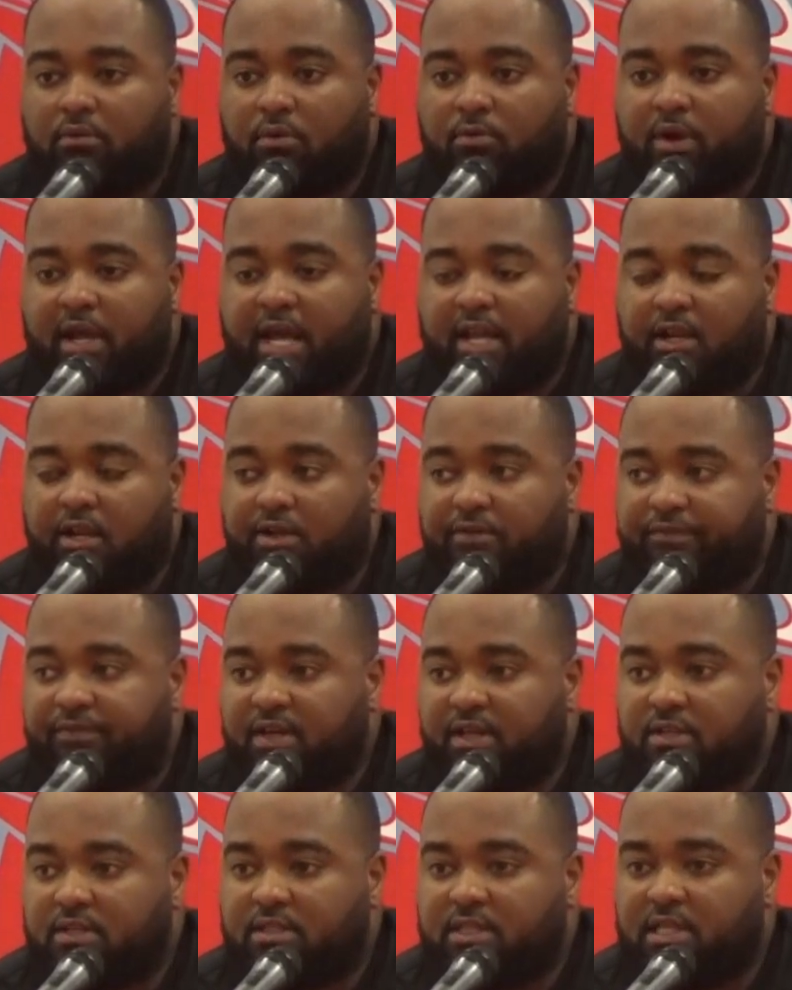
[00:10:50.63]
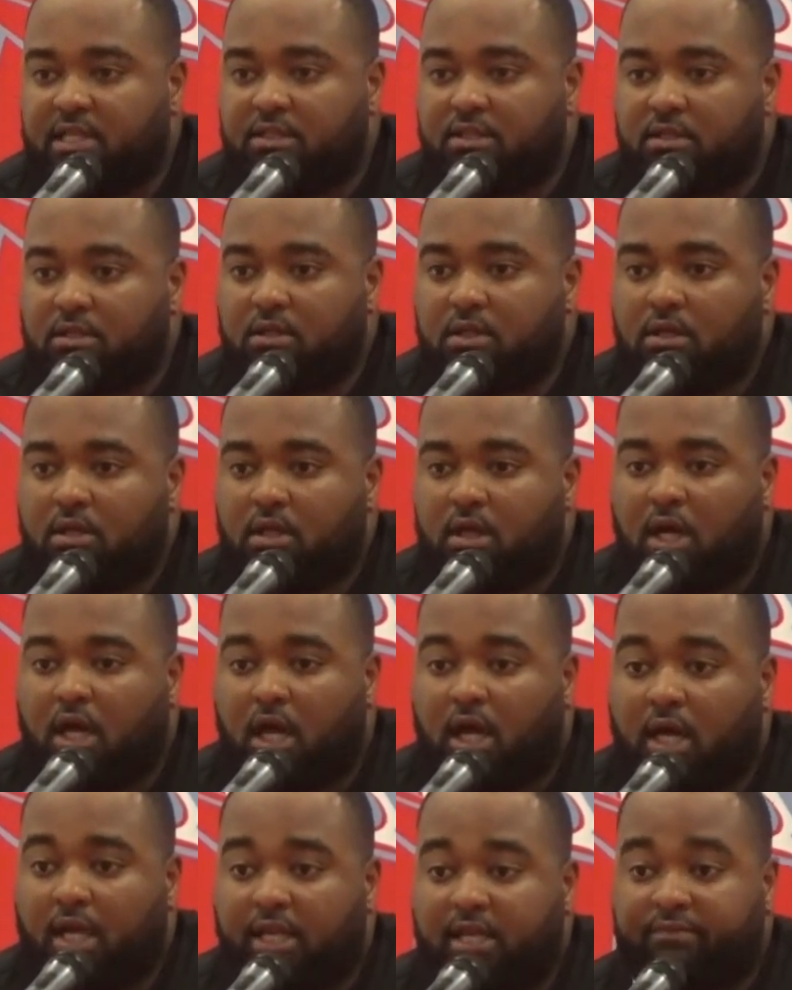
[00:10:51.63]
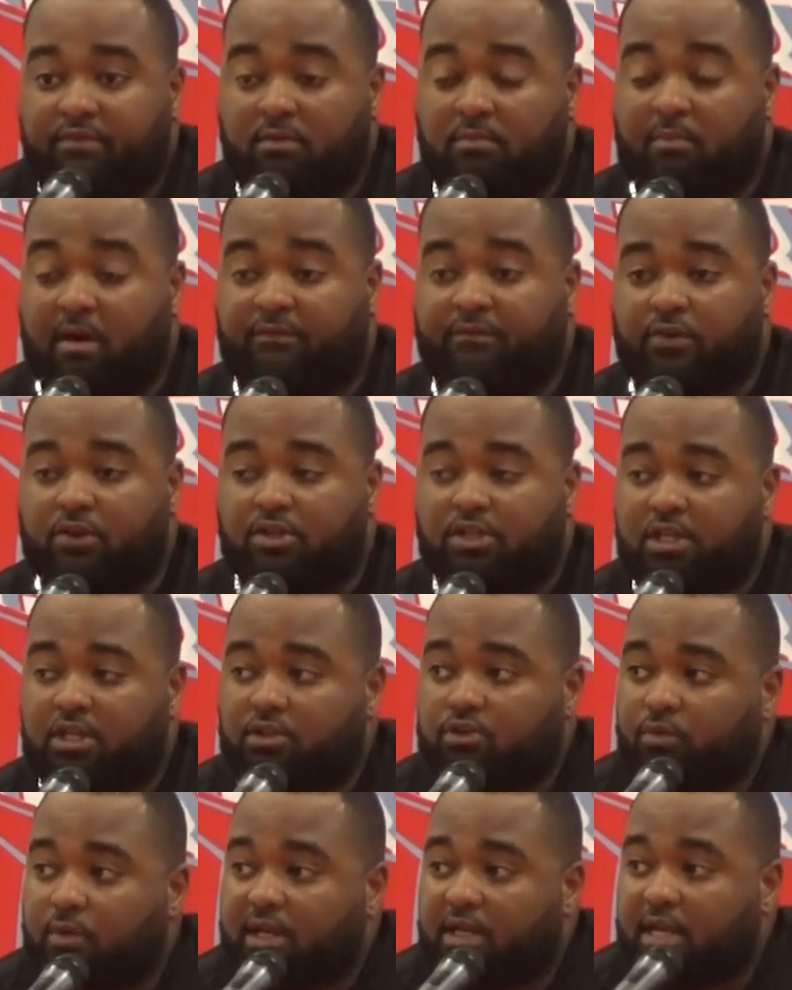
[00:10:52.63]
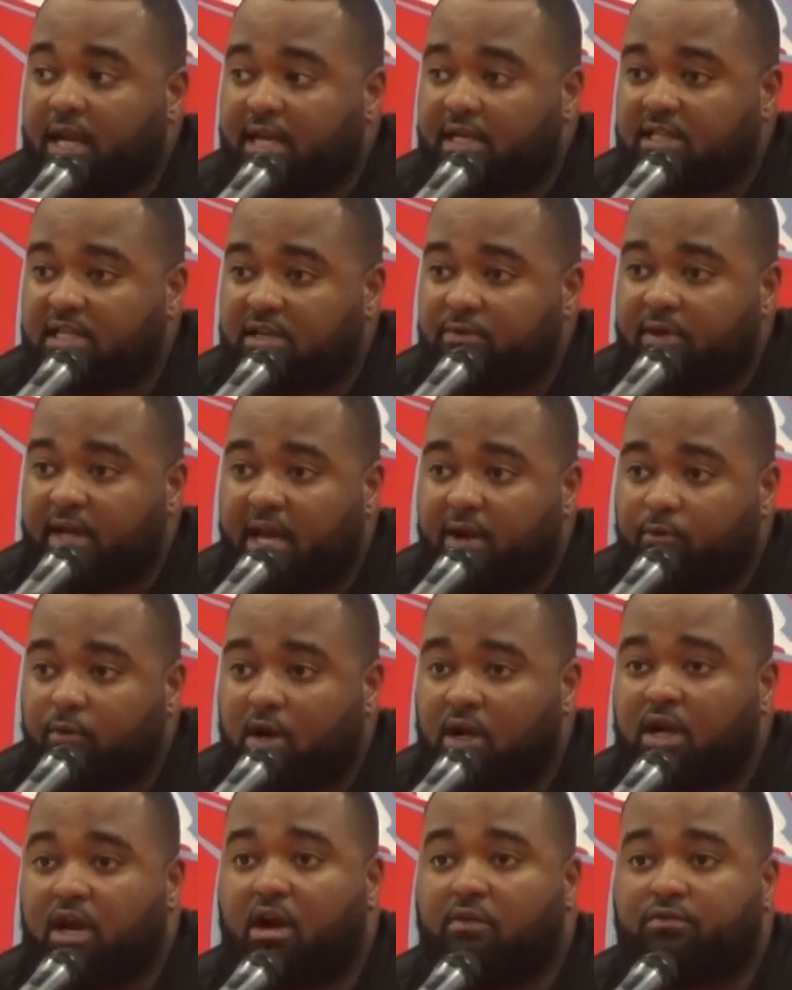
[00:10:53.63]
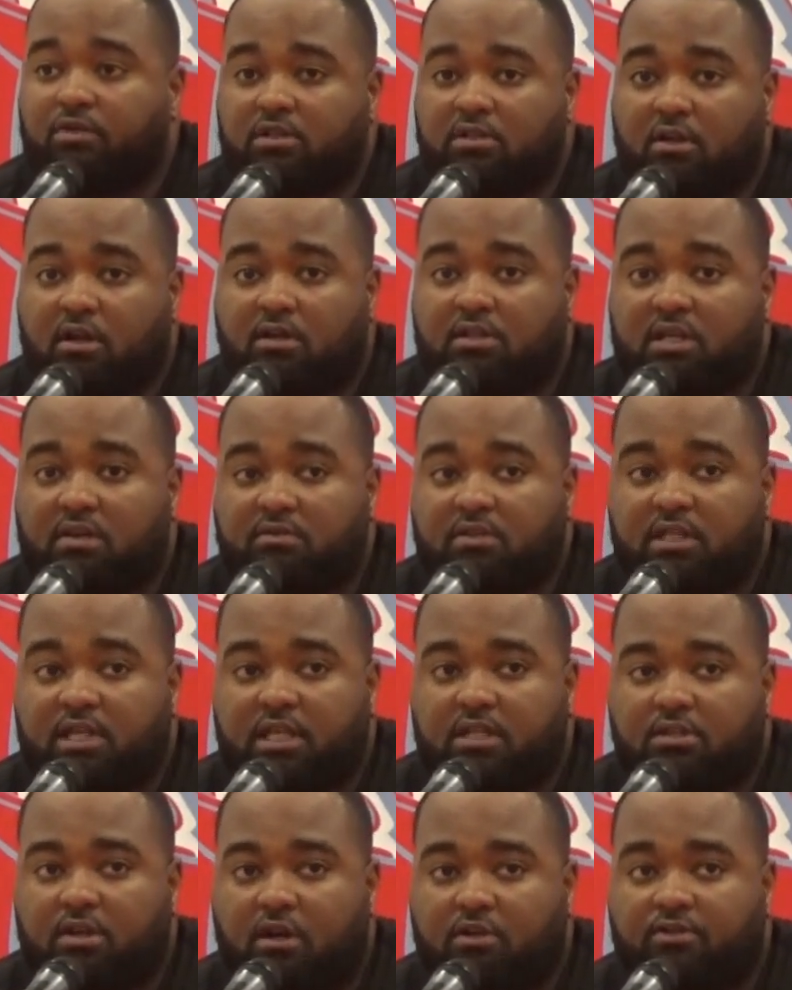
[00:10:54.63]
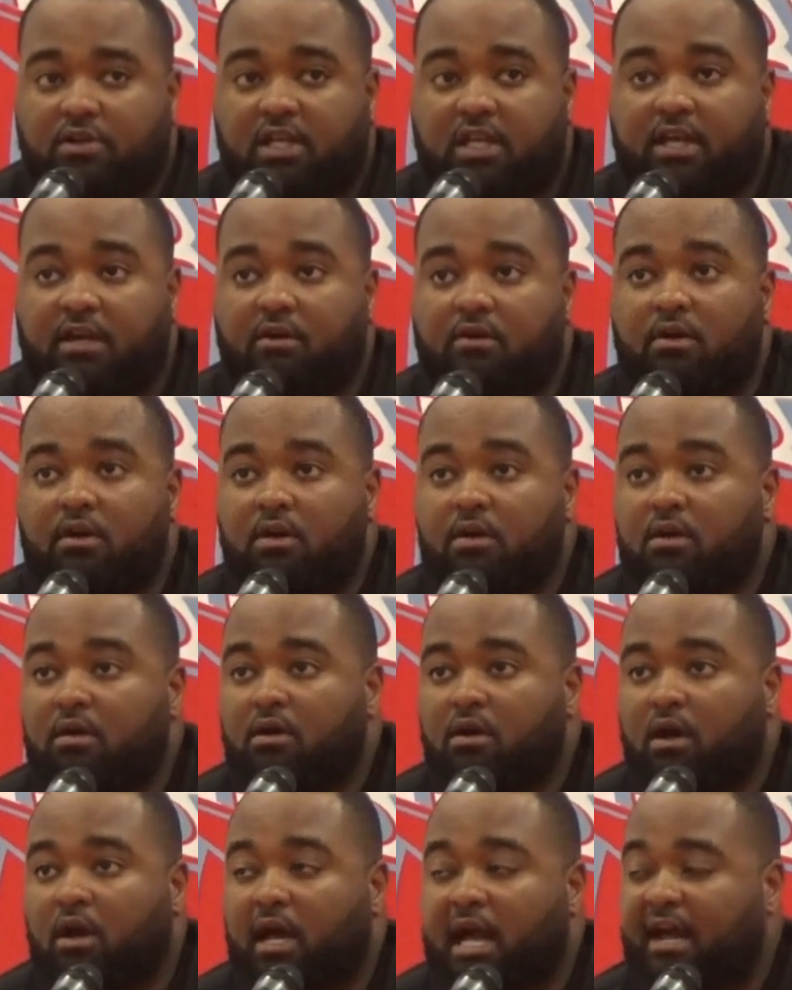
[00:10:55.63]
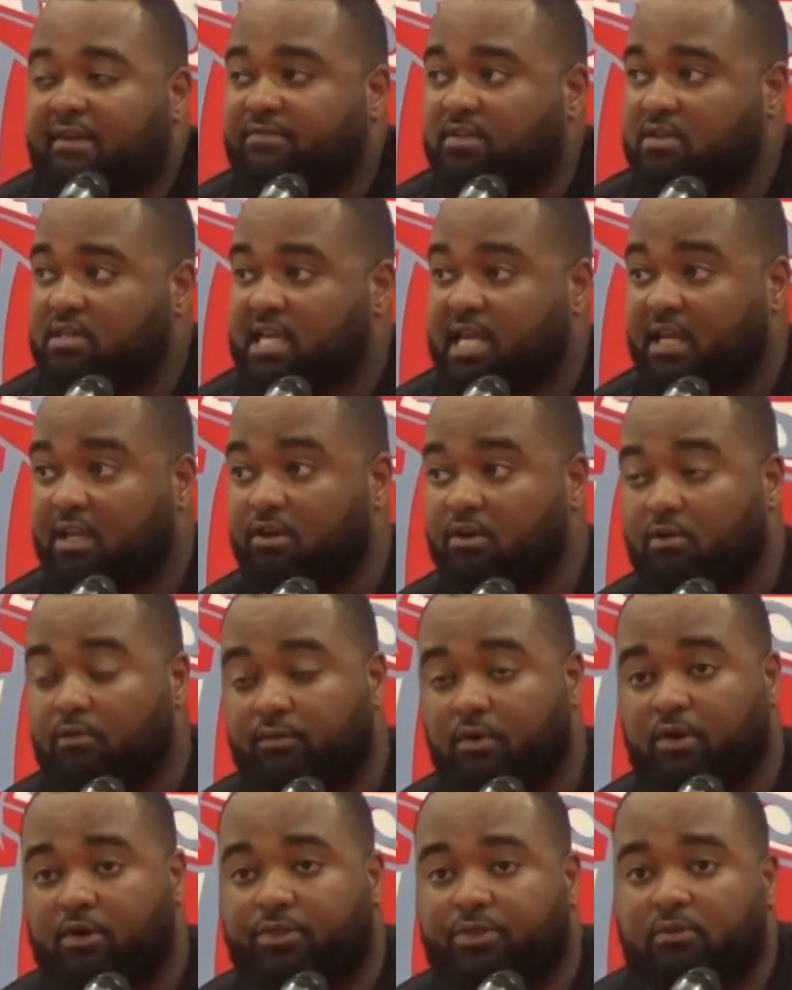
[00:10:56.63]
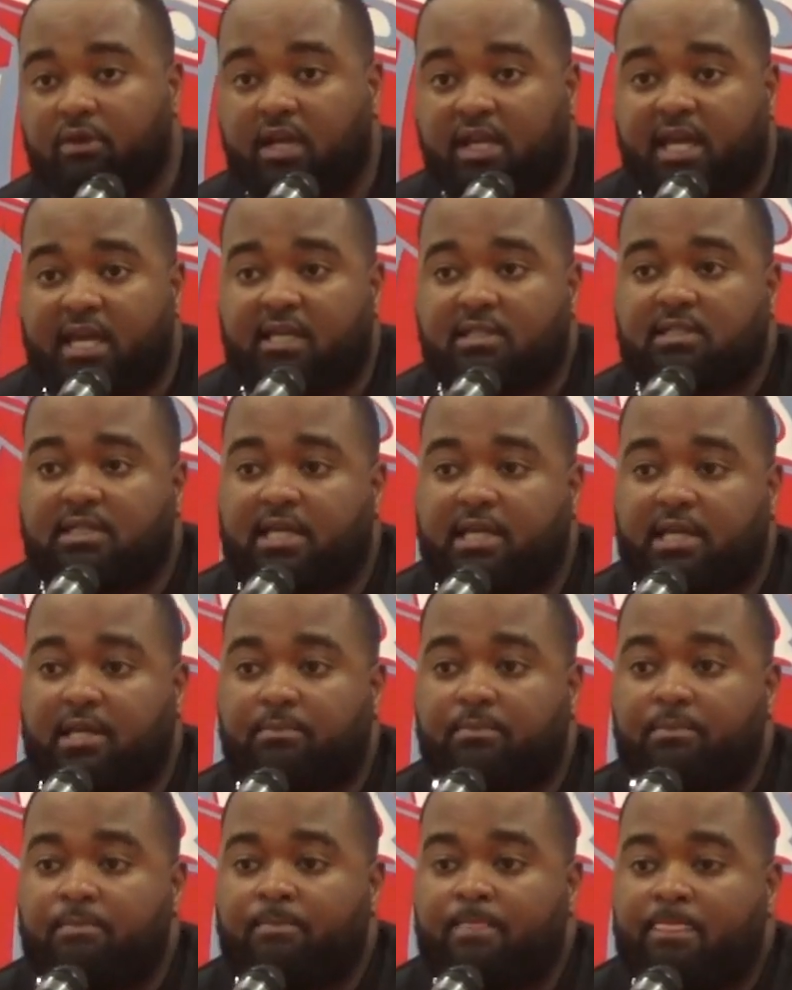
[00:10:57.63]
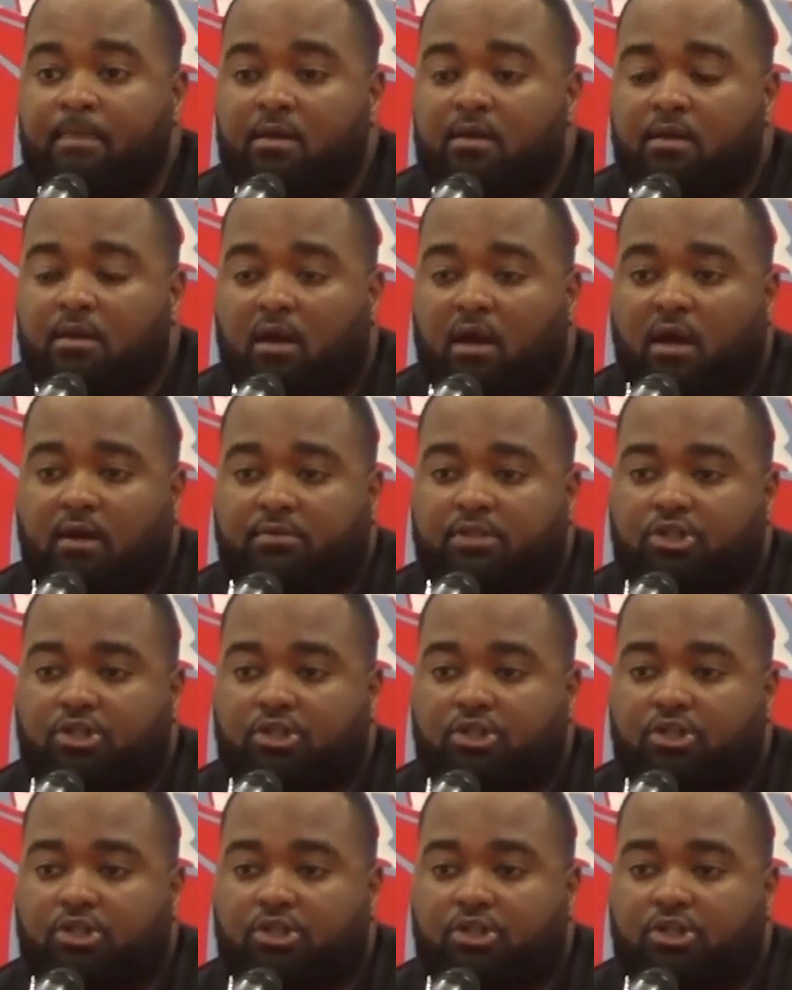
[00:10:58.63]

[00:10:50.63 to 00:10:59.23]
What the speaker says: We had an undefeated season. And even in my first year in 2019, we had one conference loss. That was against Roger Kell after taking over 3-18.